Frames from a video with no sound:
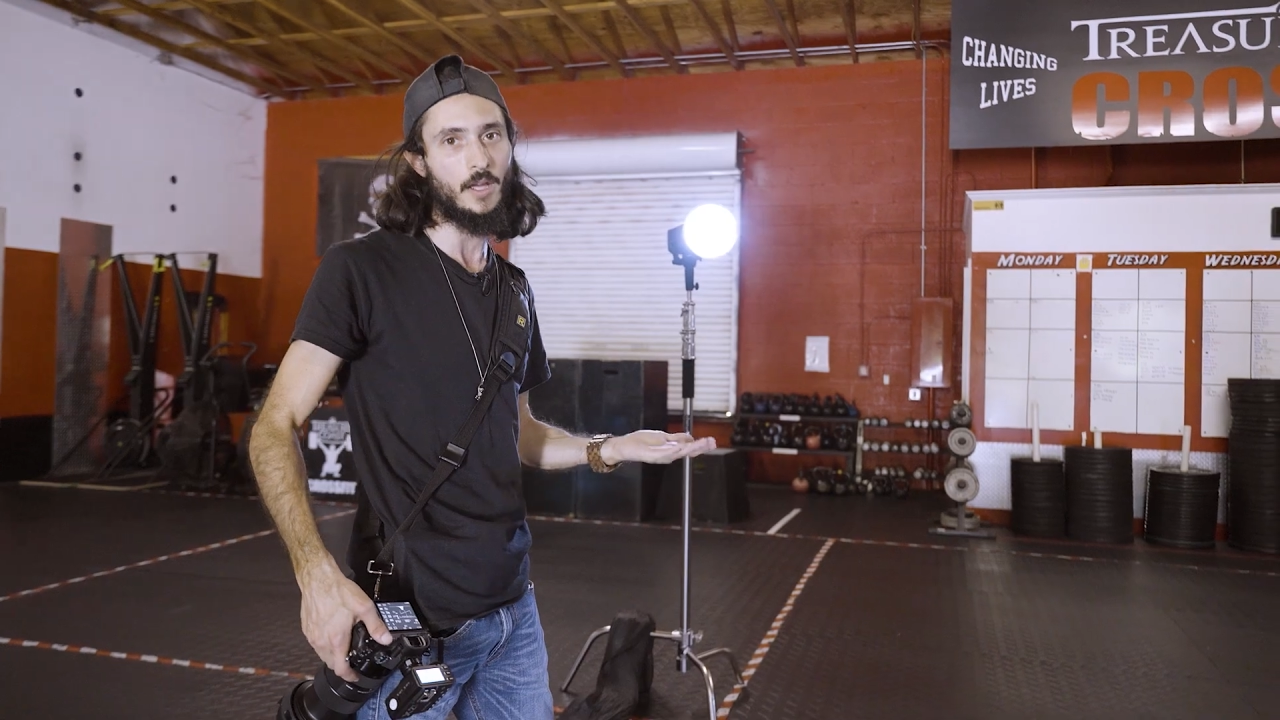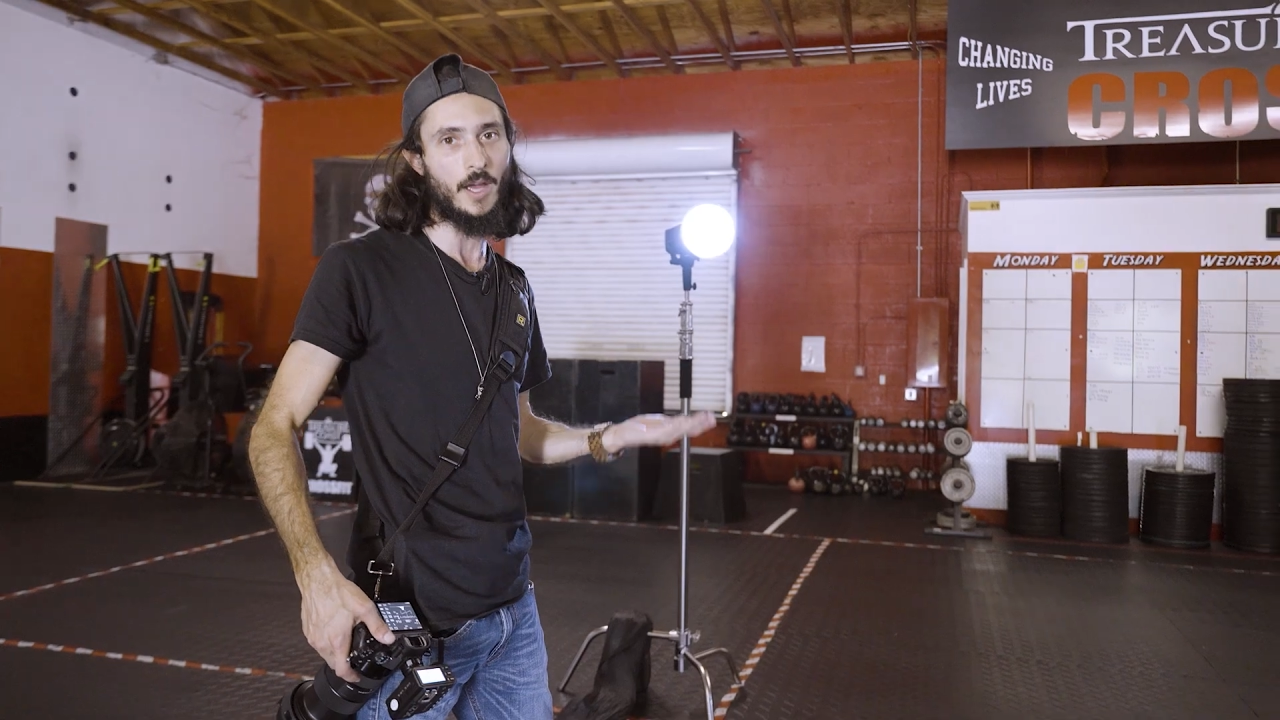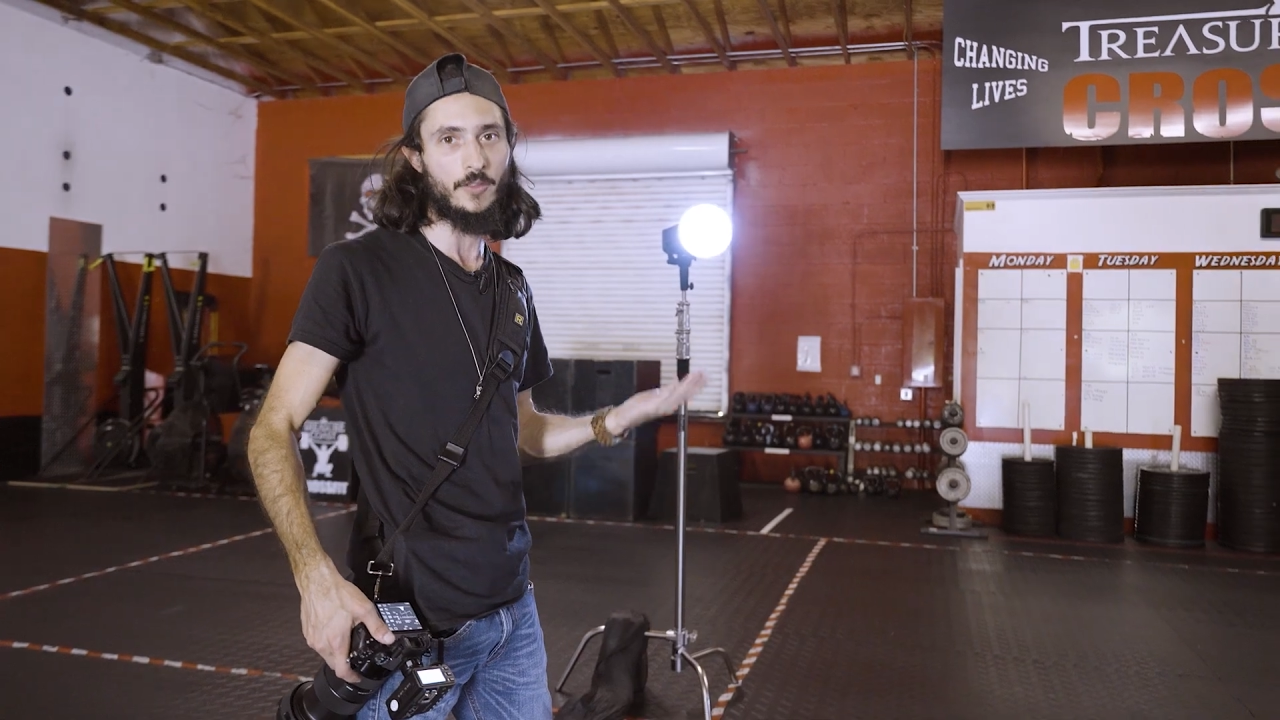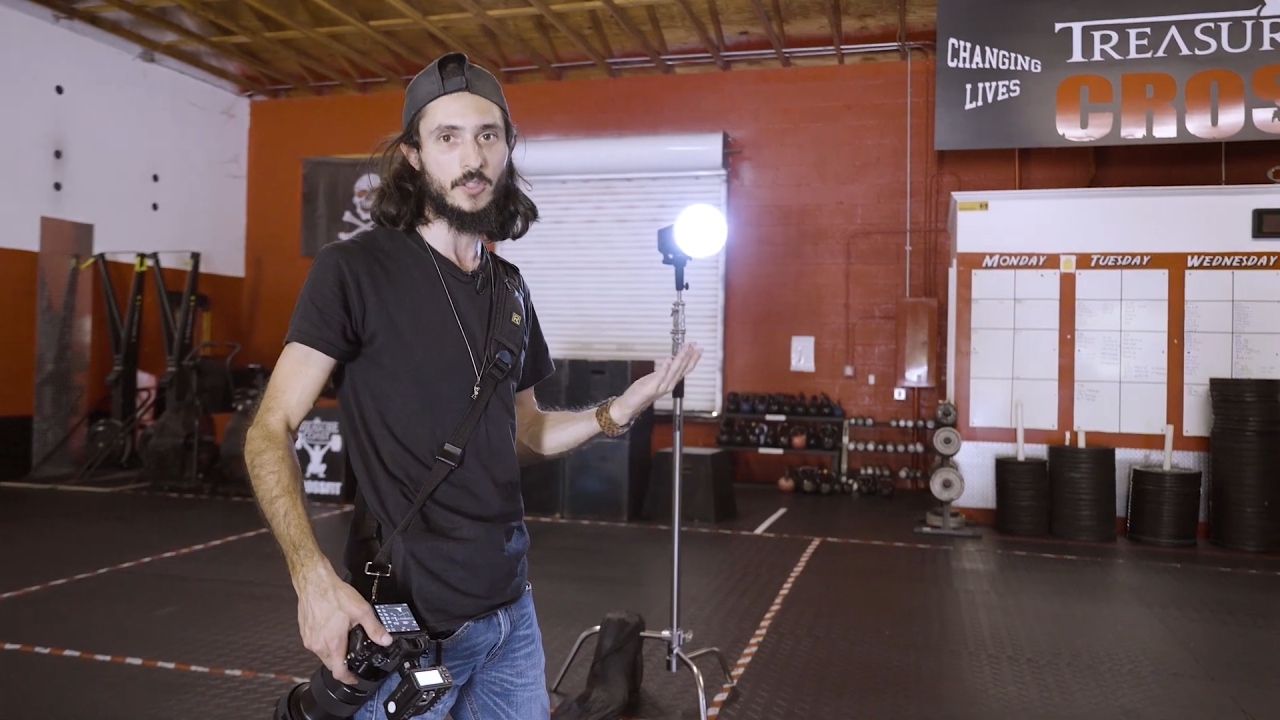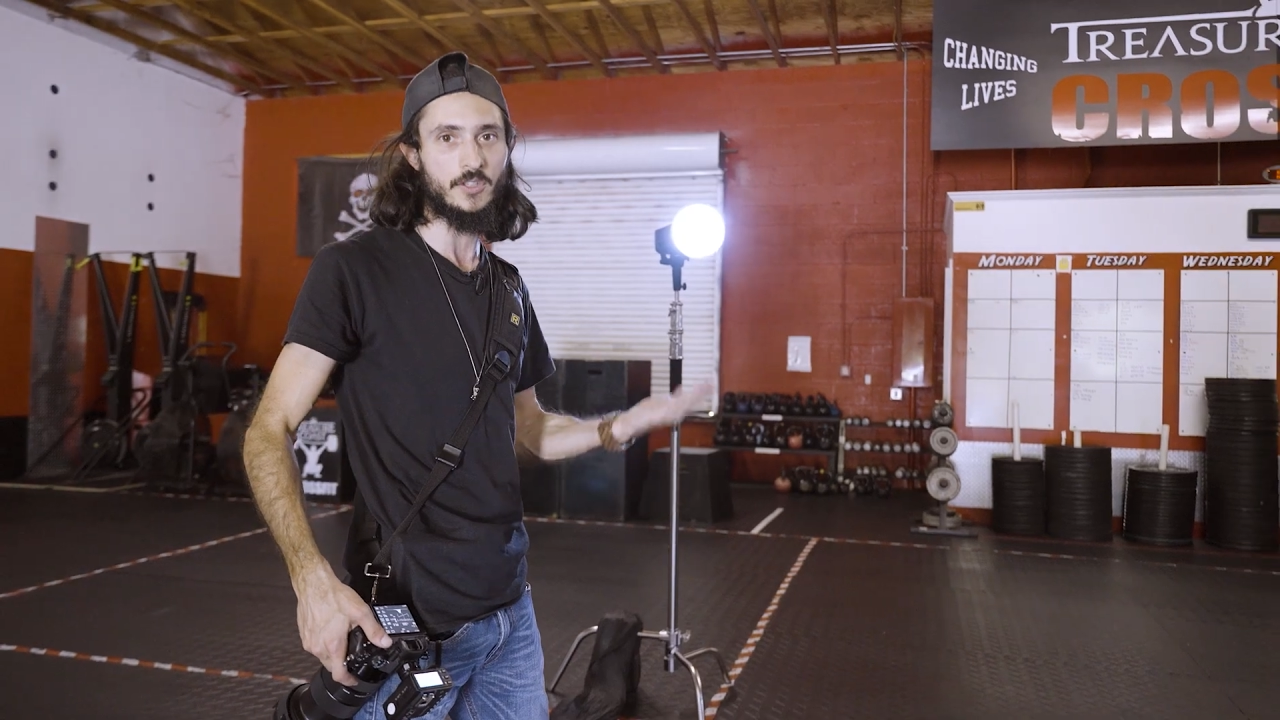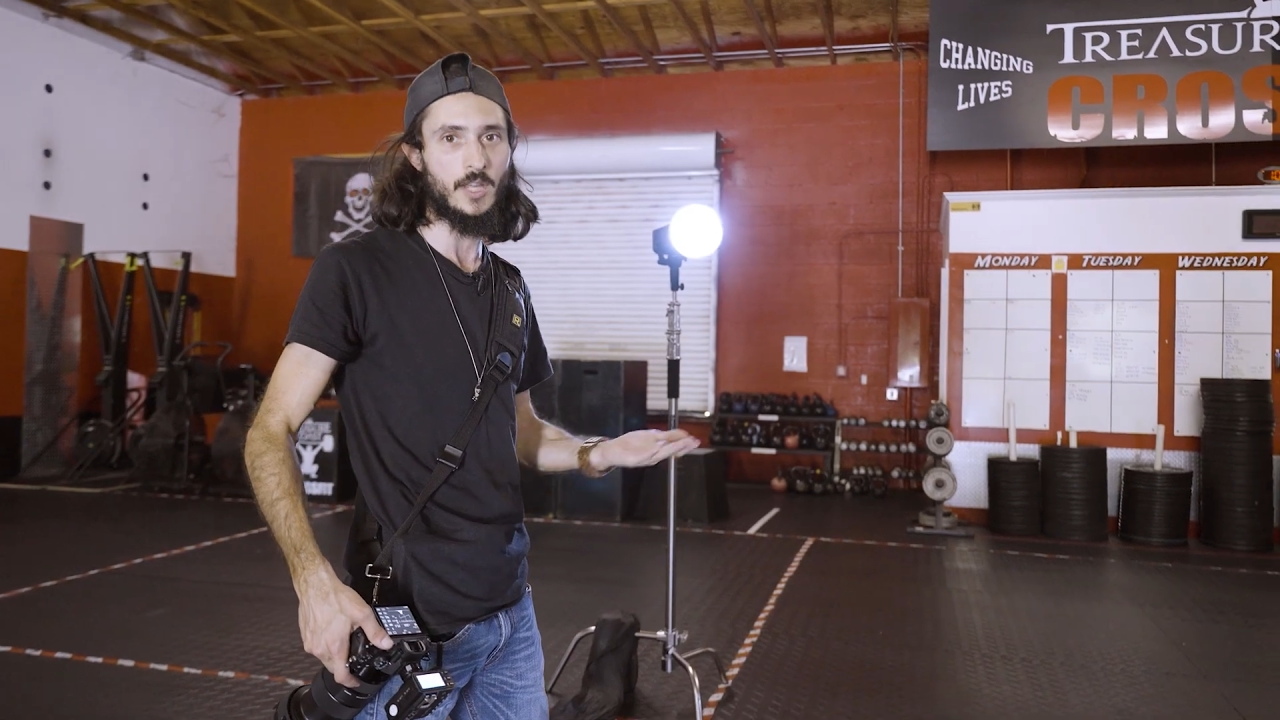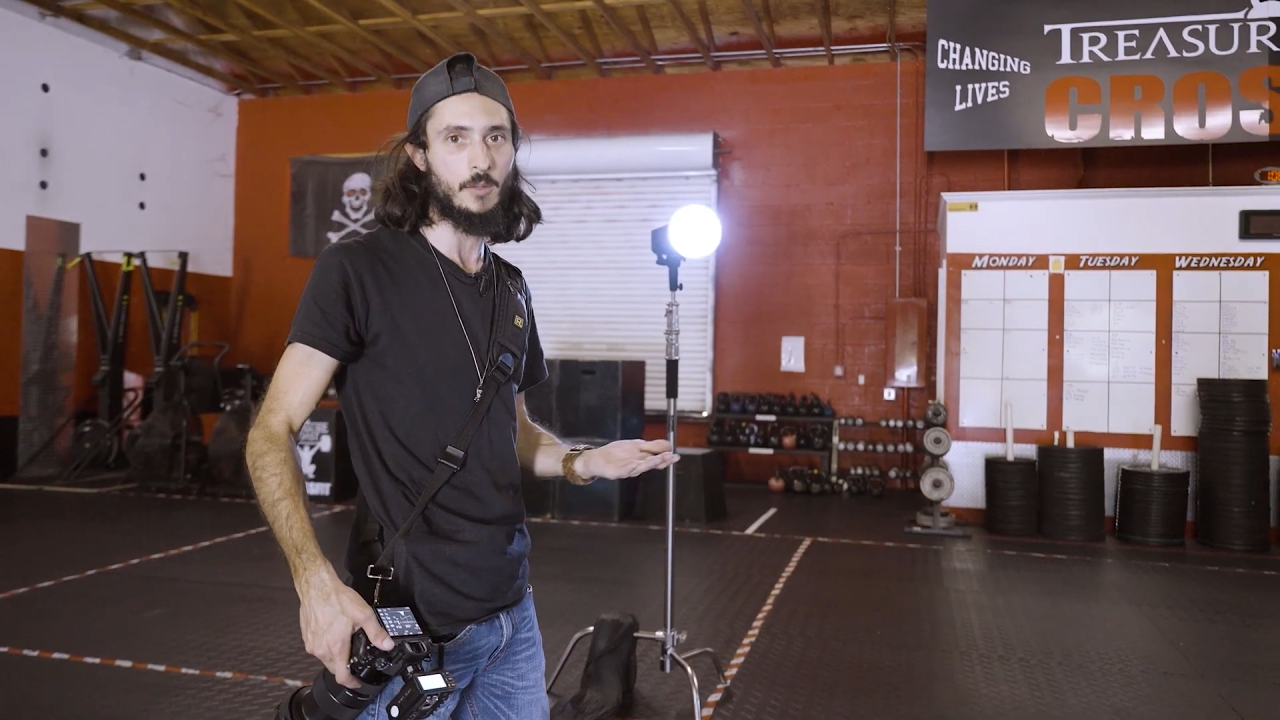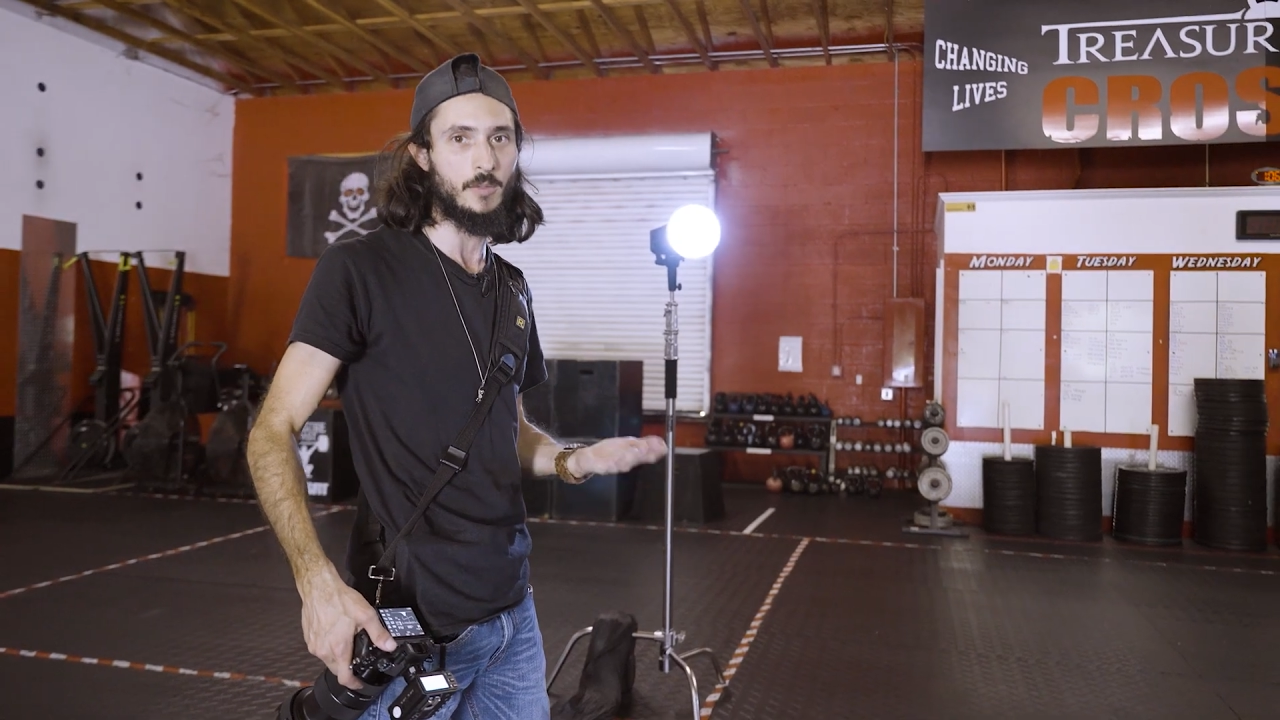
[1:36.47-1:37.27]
at the same